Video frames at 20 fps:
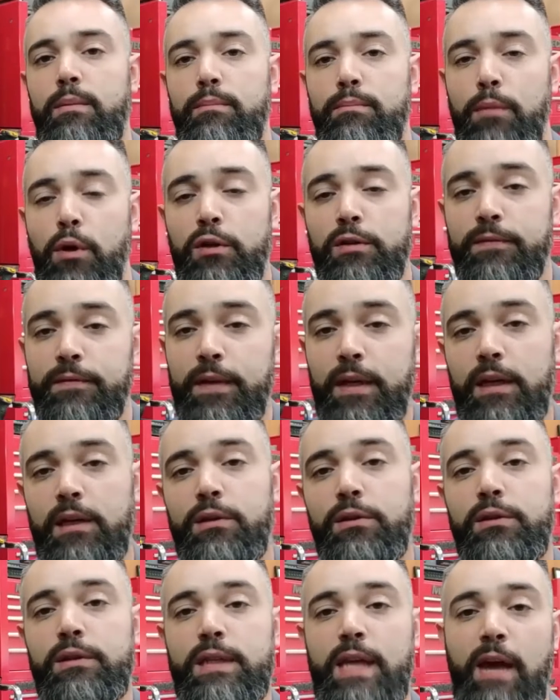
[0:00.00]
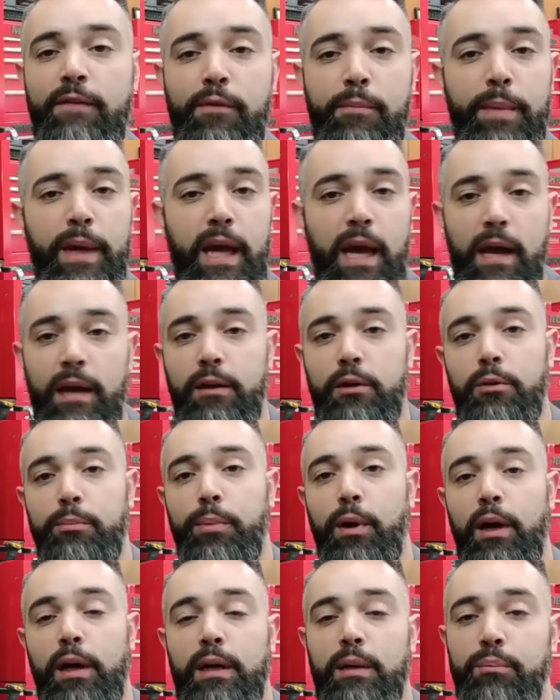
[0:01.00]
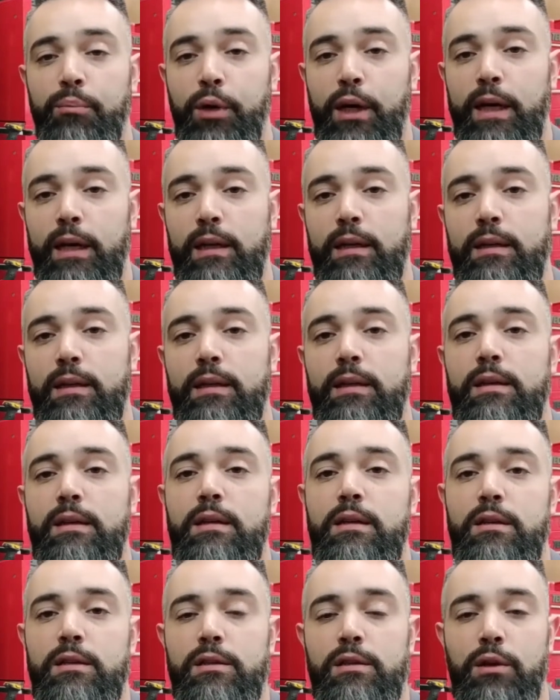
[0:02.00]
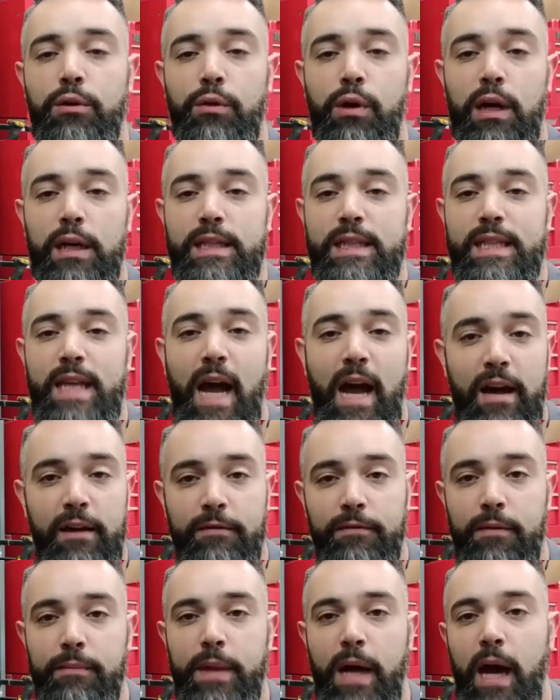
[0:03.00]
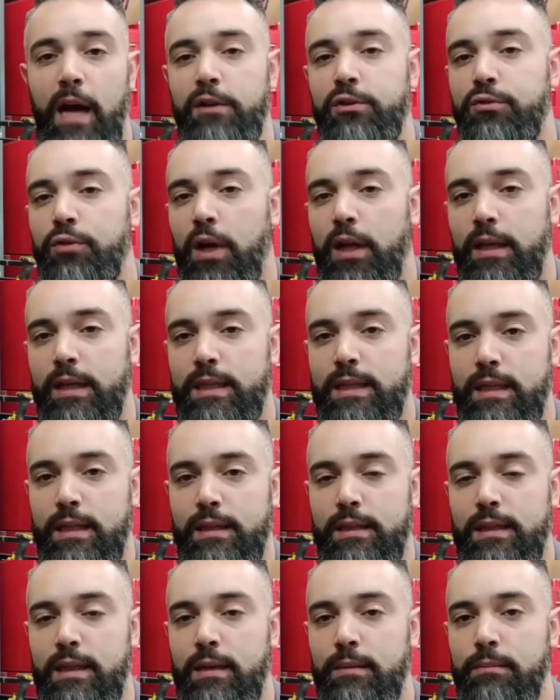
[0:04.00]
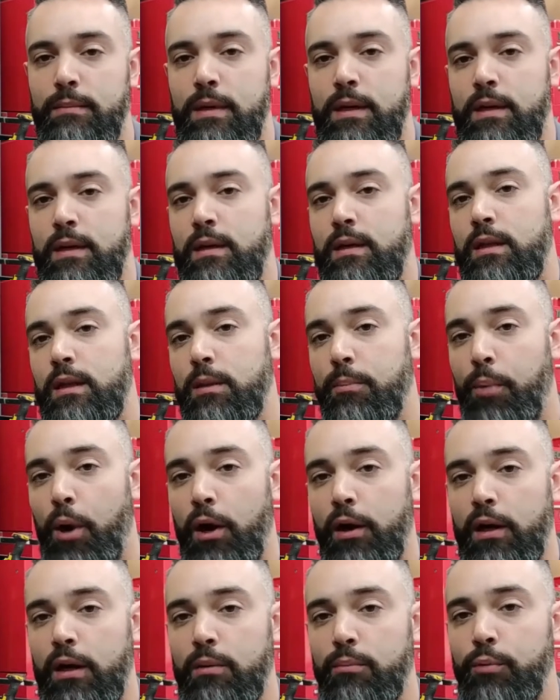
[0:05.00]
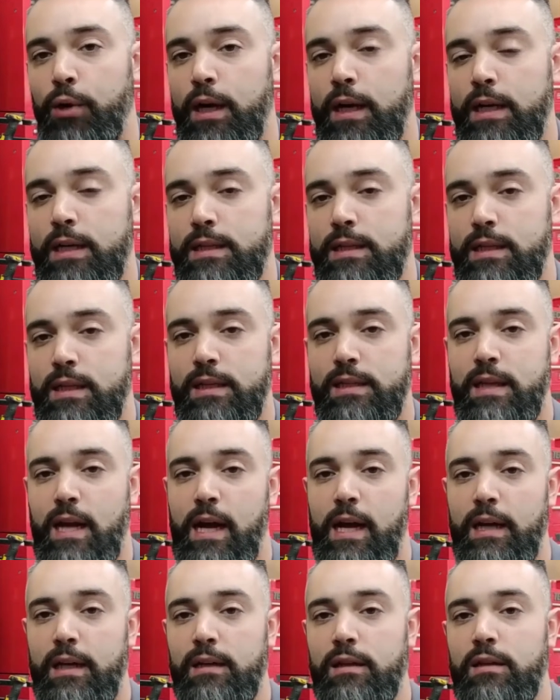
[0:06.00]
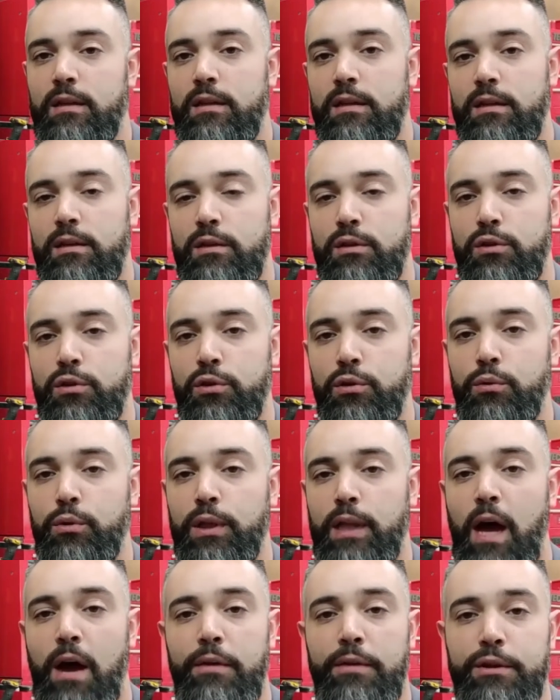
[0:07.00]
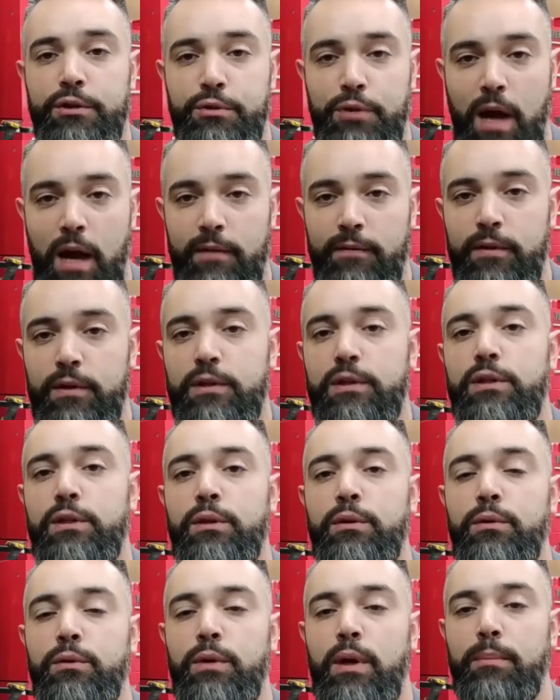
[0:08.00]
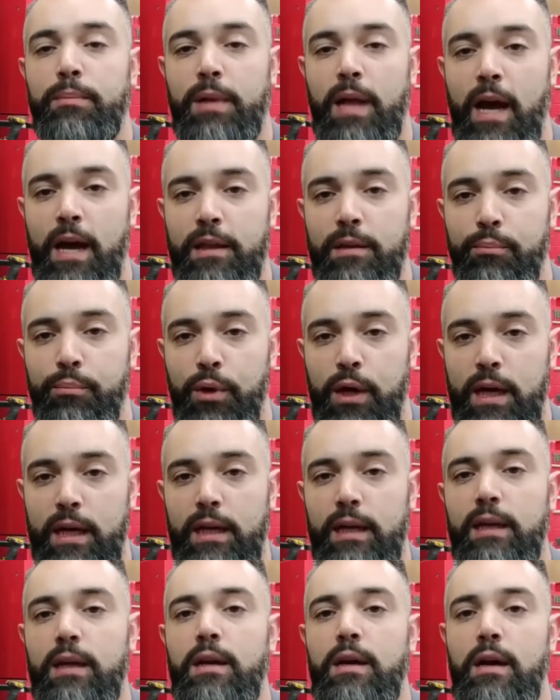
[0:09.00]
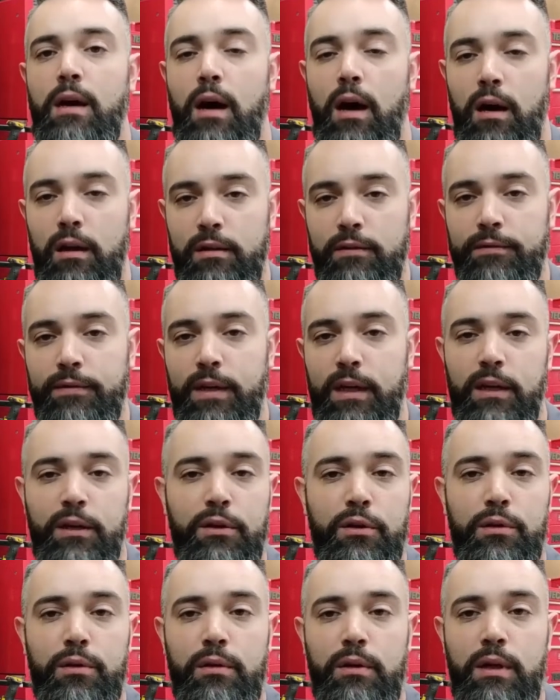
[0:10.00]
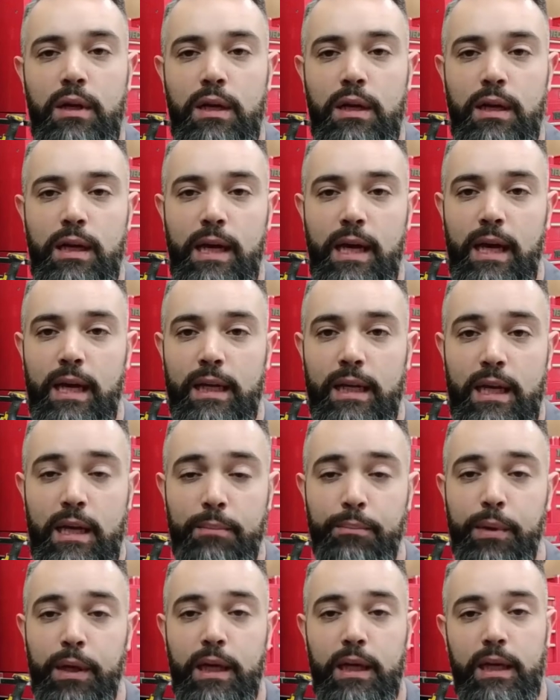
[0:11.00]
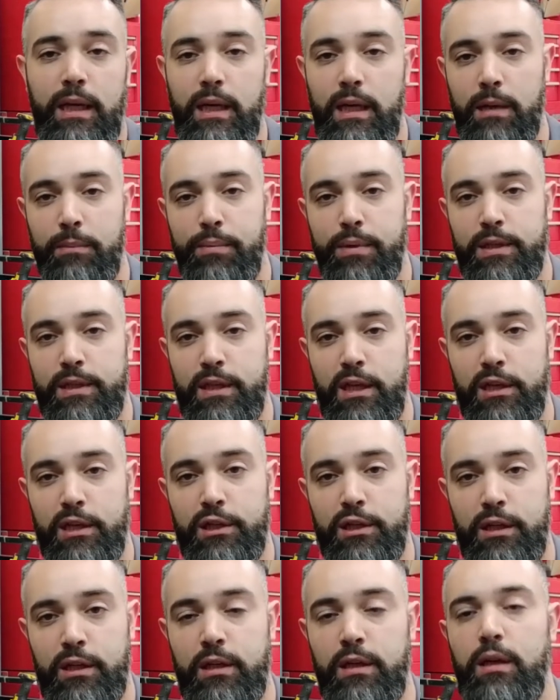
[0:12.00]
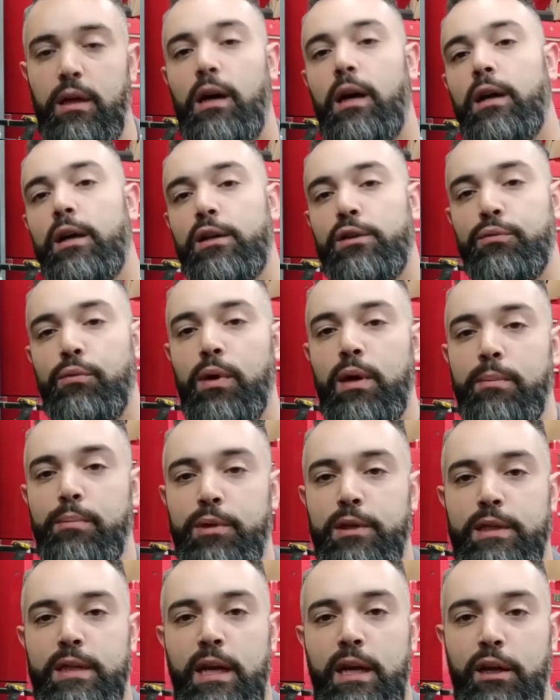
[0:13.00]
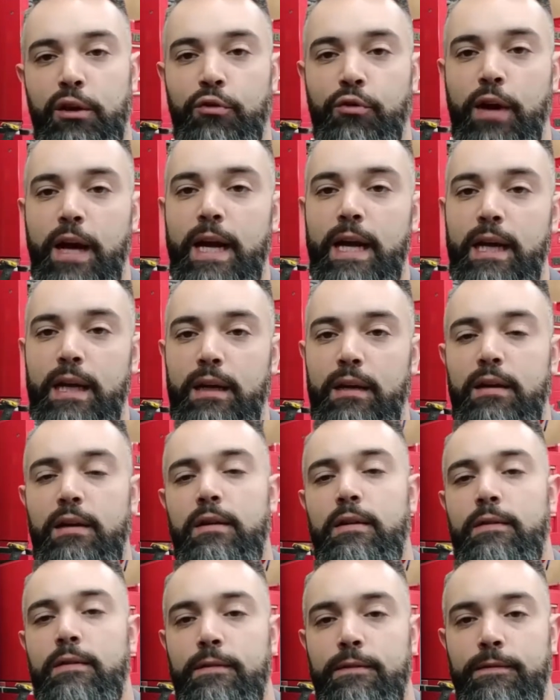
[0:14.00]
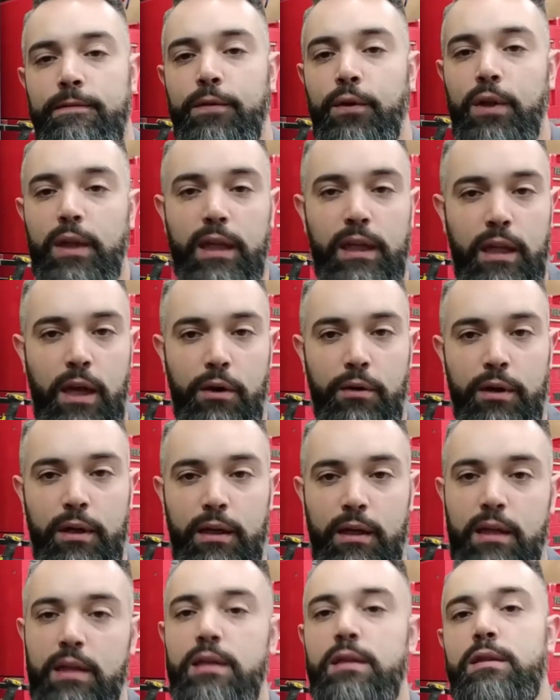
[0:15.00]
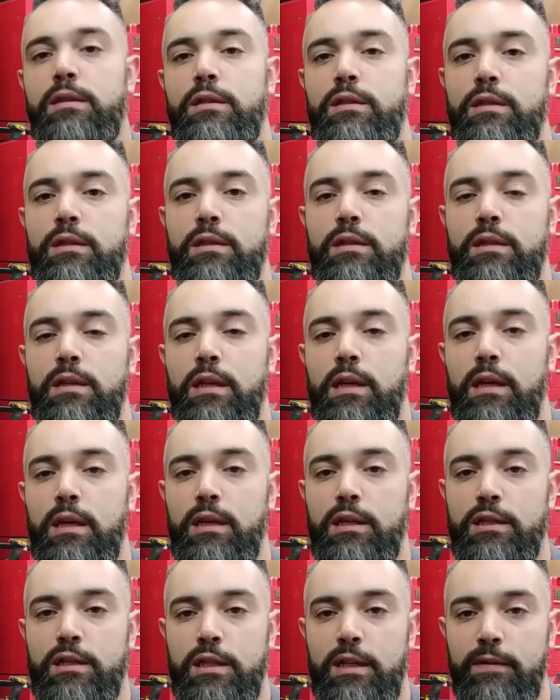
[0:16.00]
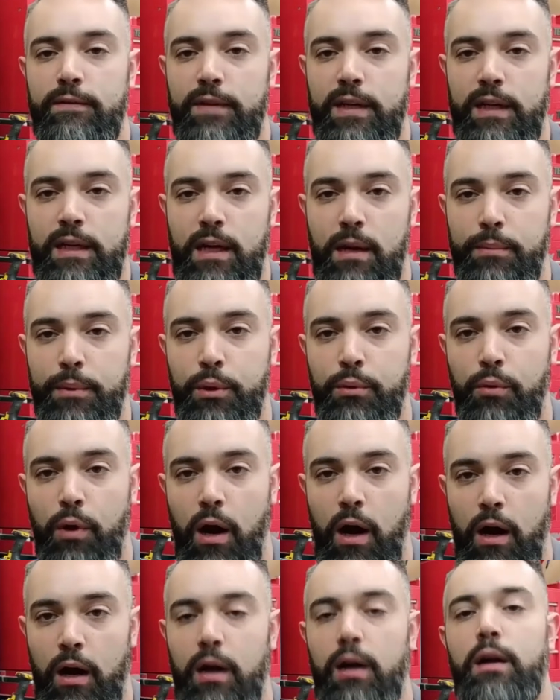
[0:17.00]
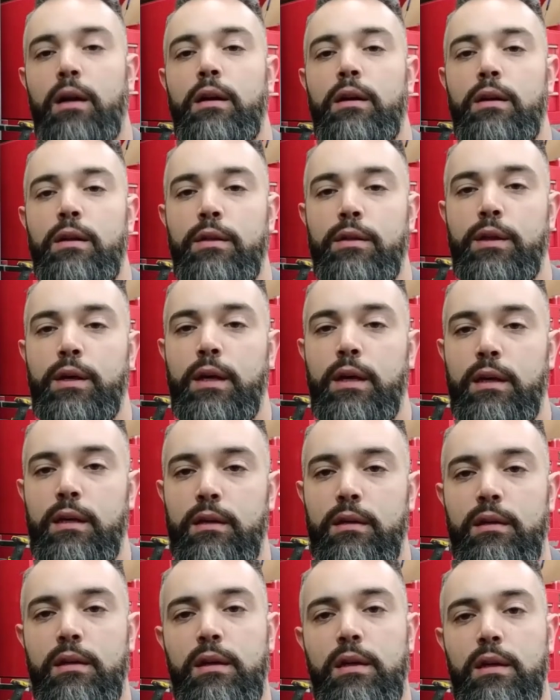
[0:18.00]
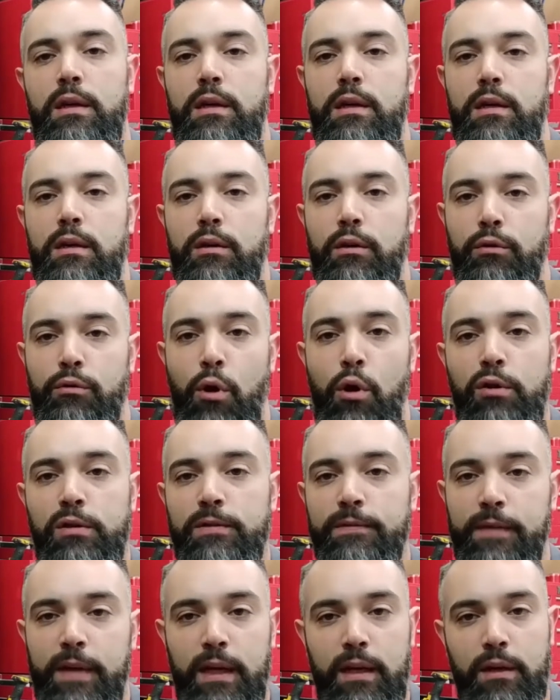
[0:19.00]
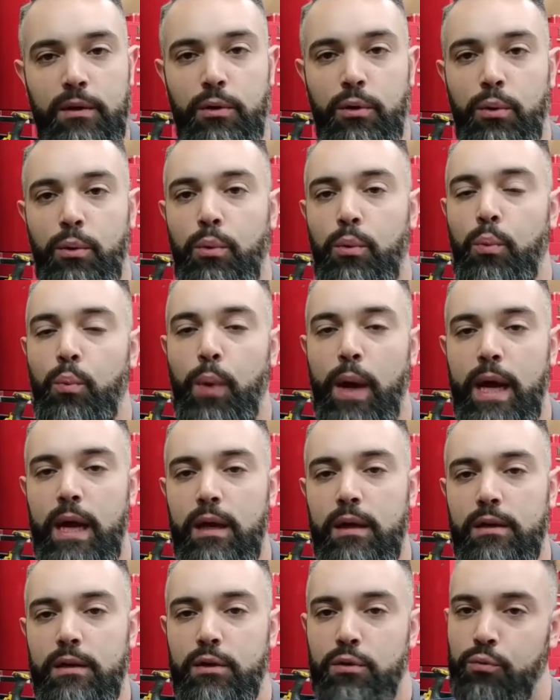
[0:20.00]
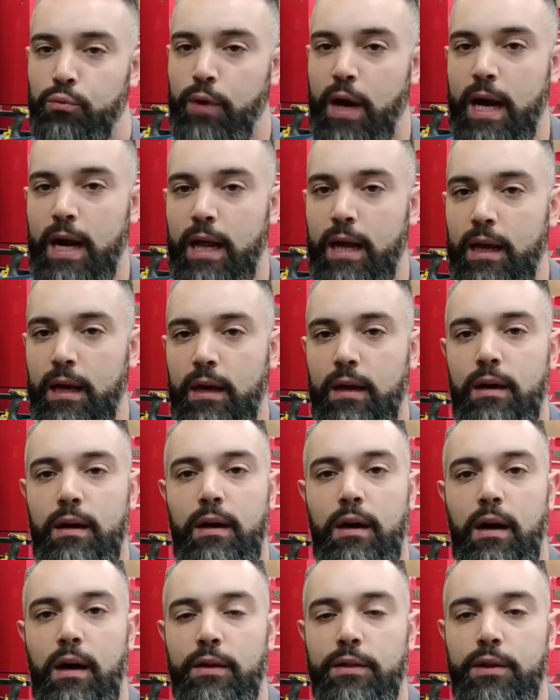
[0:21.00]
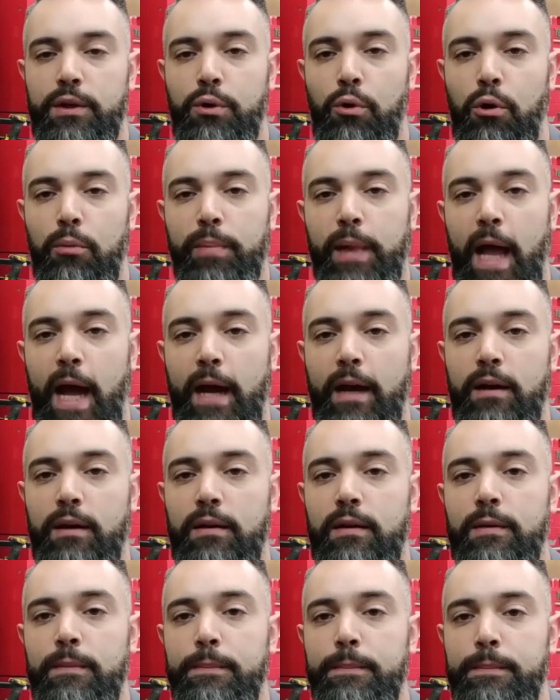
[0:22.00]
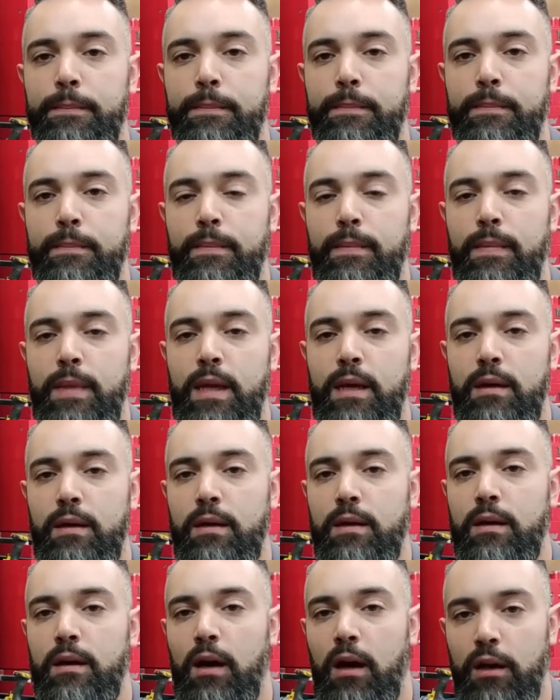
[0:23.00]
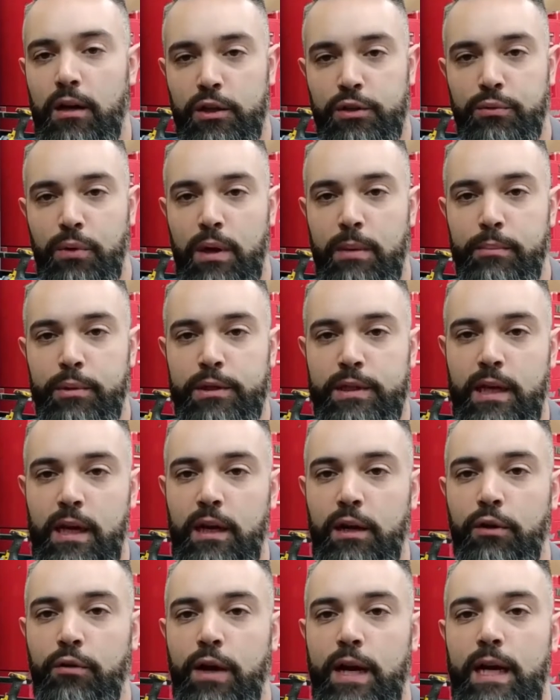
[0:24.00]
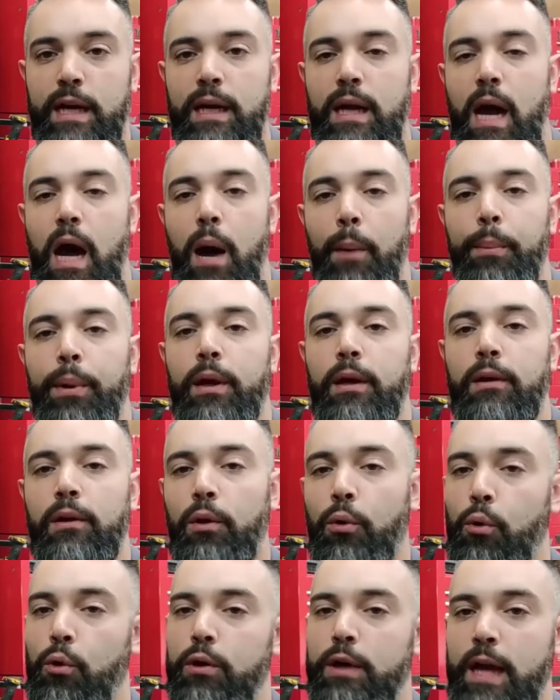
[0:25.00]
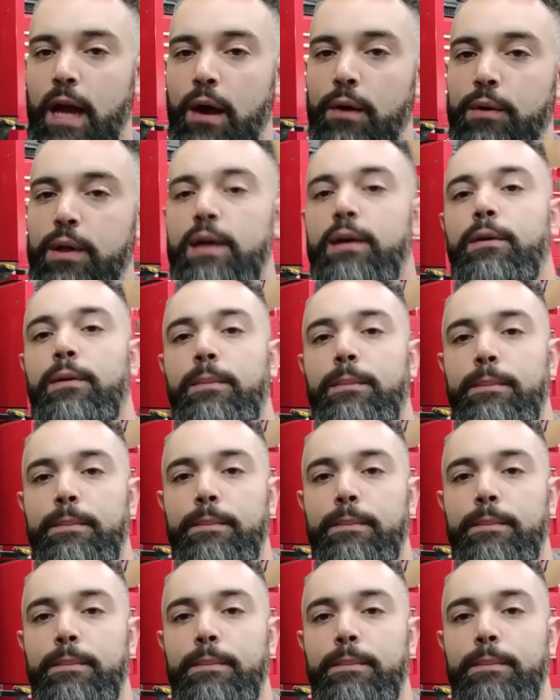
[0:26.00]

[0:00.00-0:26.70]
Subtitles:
Most vehicles have a mechanical parking brake. So aside from the hydraulic system, the parking brake is designed to allow the driver to apply the brake on the vehicle and keep it in a position on a 20% grade, fully loaded to GVWR, the gross vehicle weight rating on the door placard, on a 20% grade uphill or downhill.